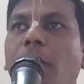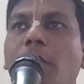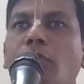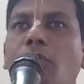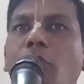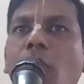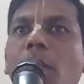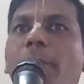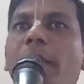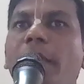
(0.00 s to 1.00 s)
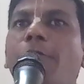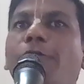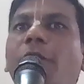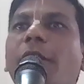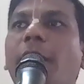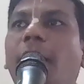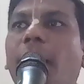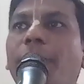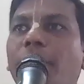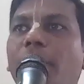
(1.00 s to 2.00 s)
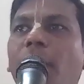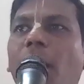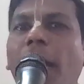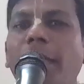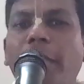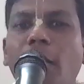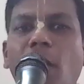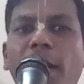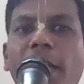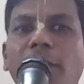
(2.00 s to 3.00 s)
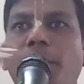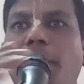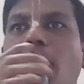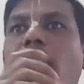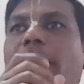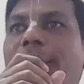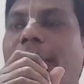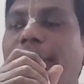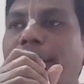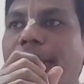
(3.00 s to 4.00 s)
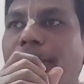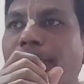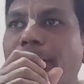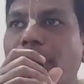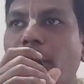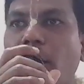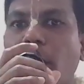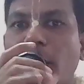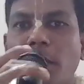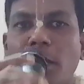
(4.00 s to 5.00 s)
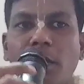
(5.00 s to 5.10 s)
There is no meaning for their life. I'll tell you one example to understand this. Okay.